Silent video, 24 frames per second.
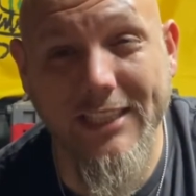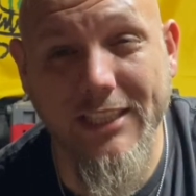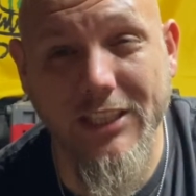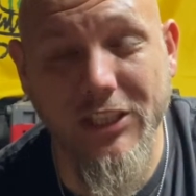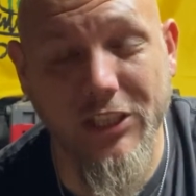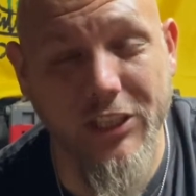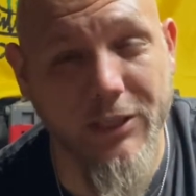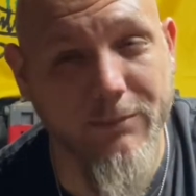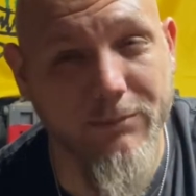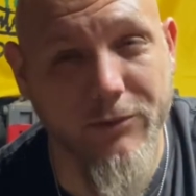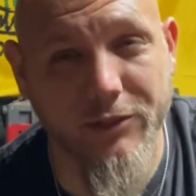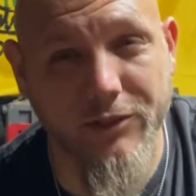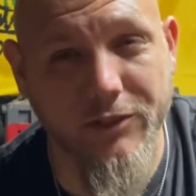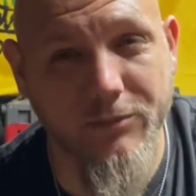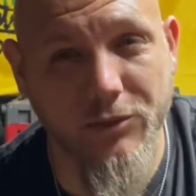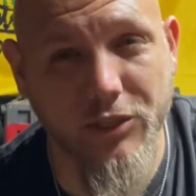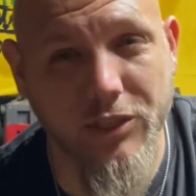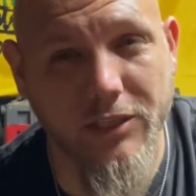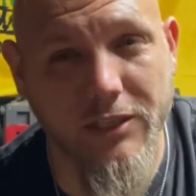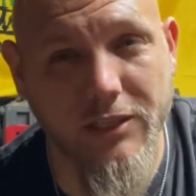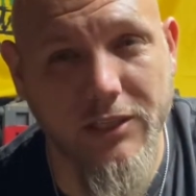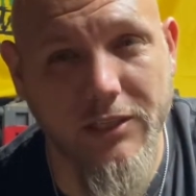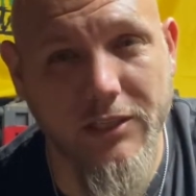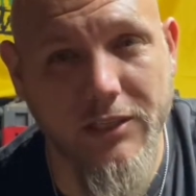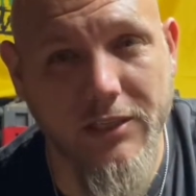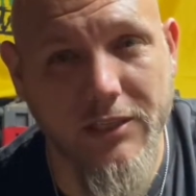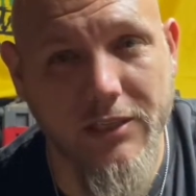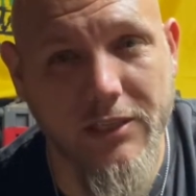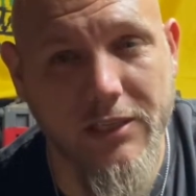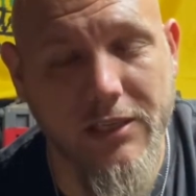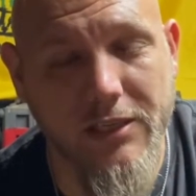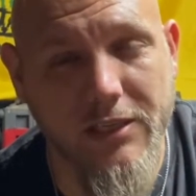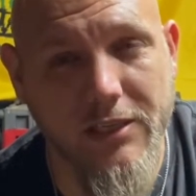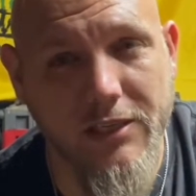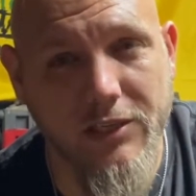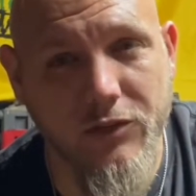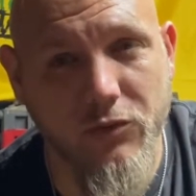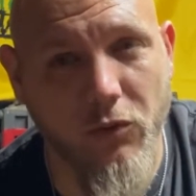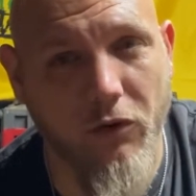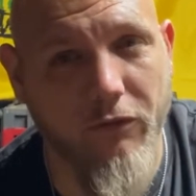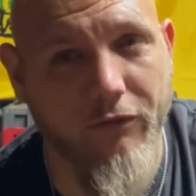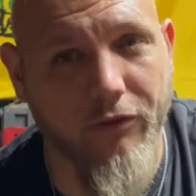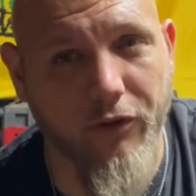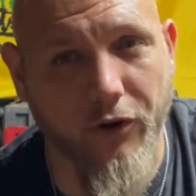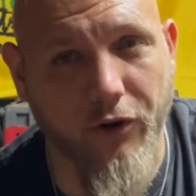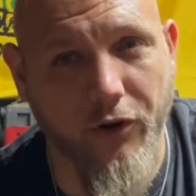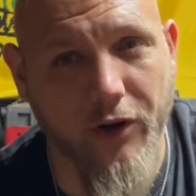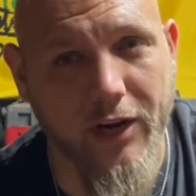shipped or some shit.
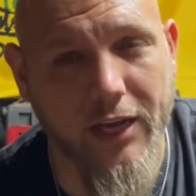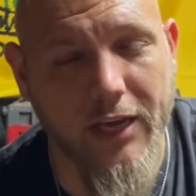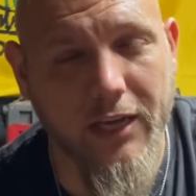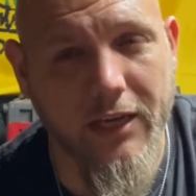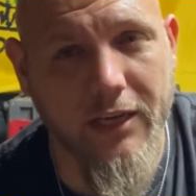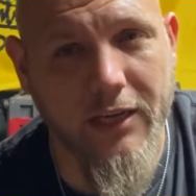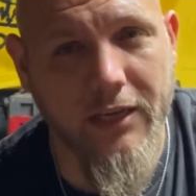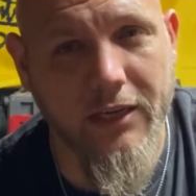$1,230.